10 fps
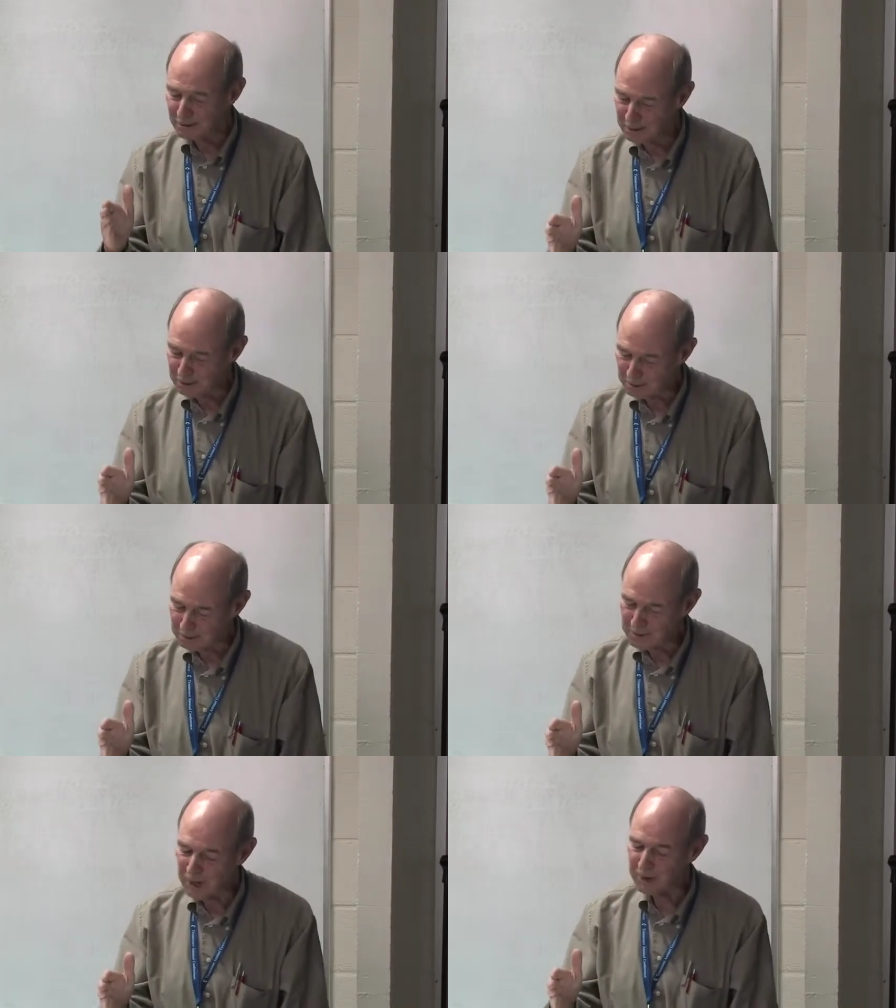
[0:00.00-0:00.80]

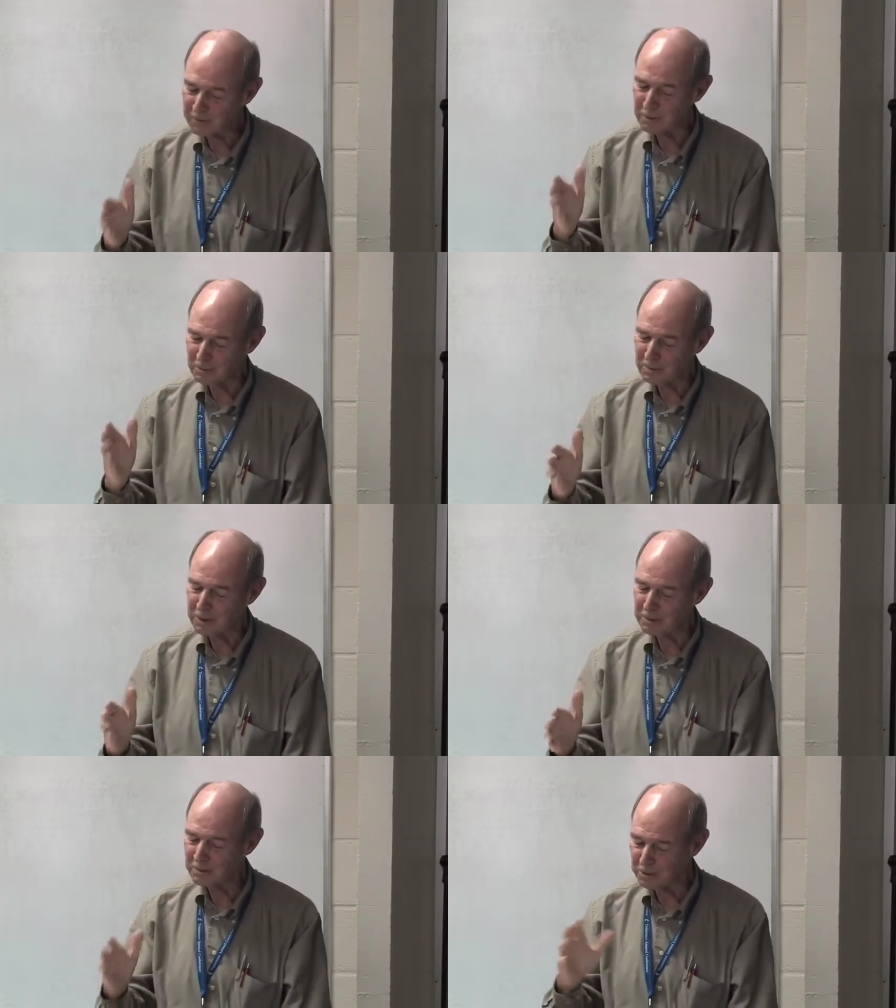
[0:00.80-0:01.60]
to care for the
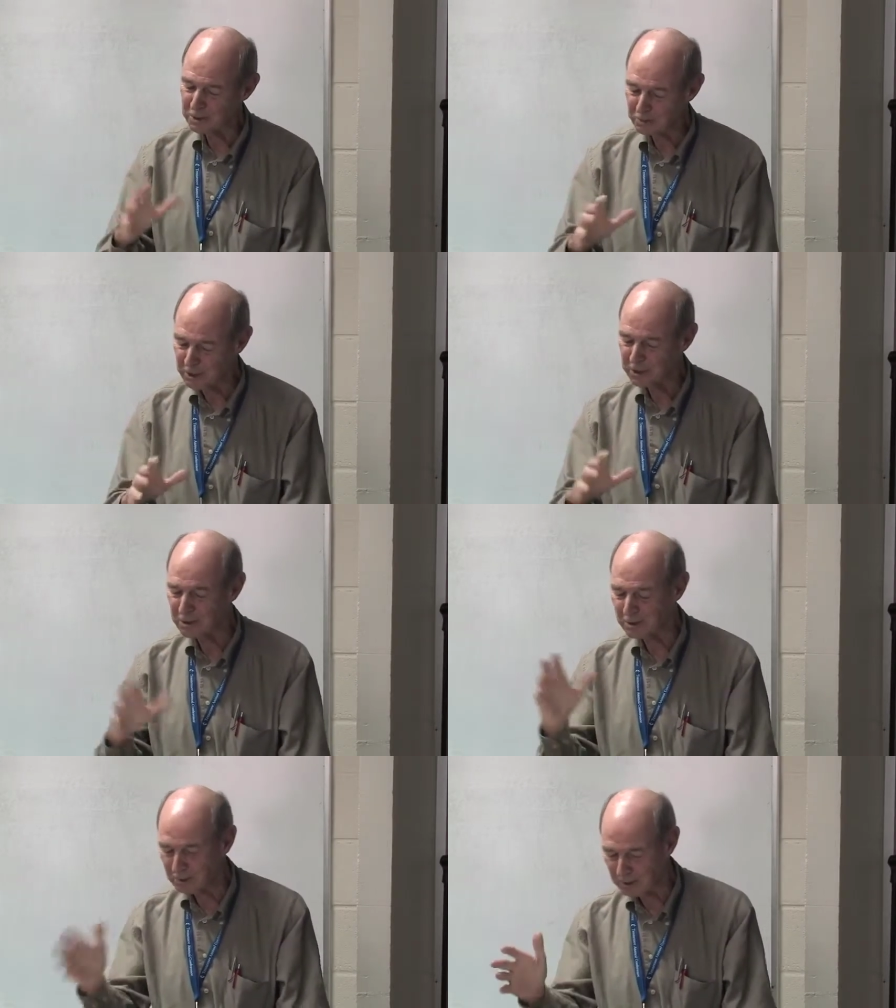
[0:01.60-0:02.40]
widow, the
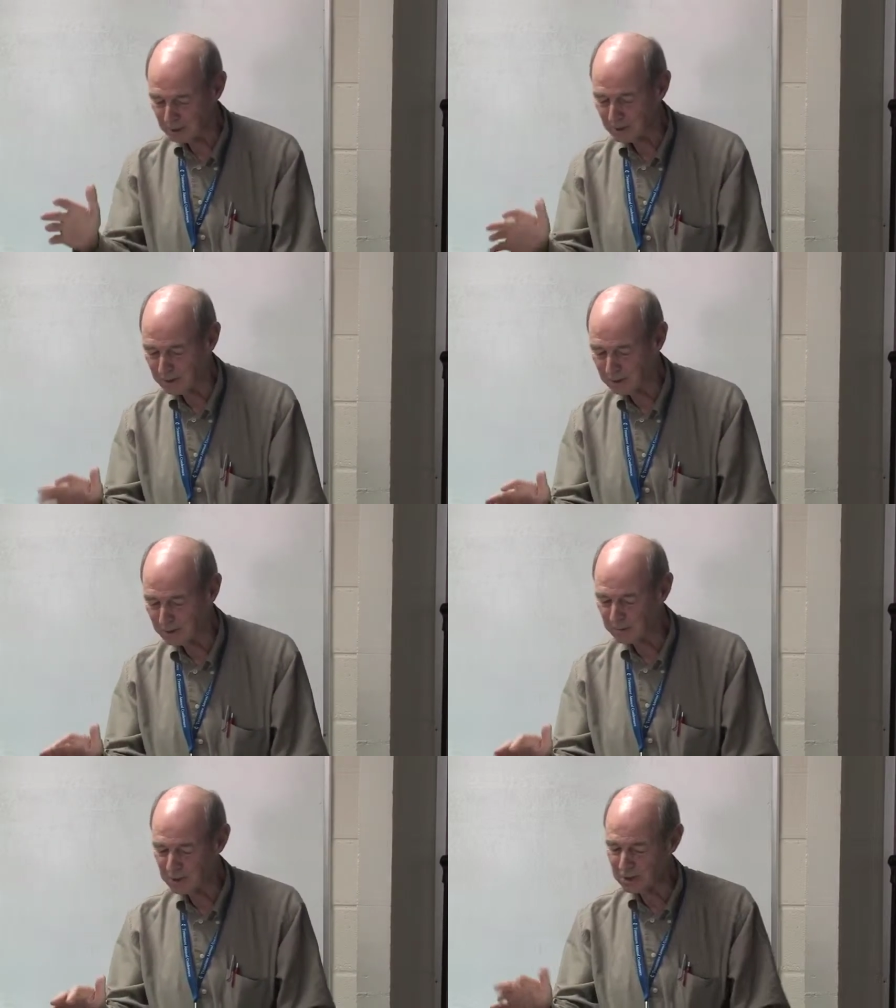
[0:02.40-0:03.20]
stranger, the, the
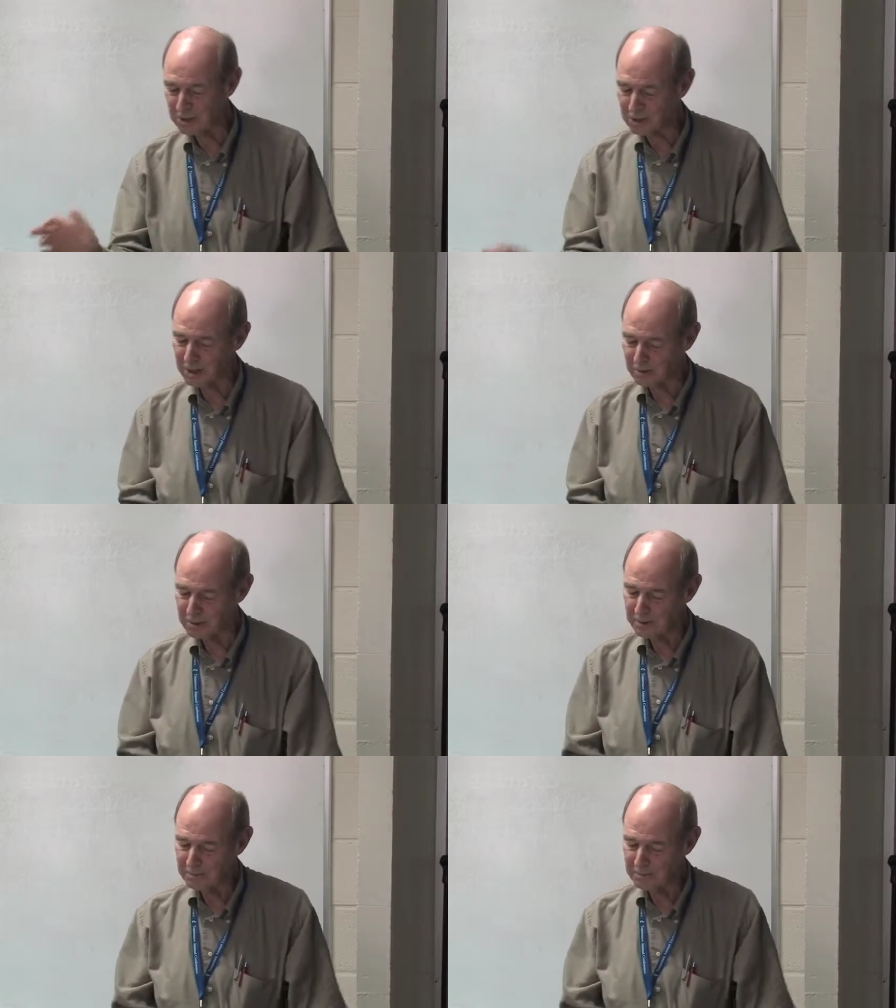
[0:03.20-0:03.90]
homeless, etc.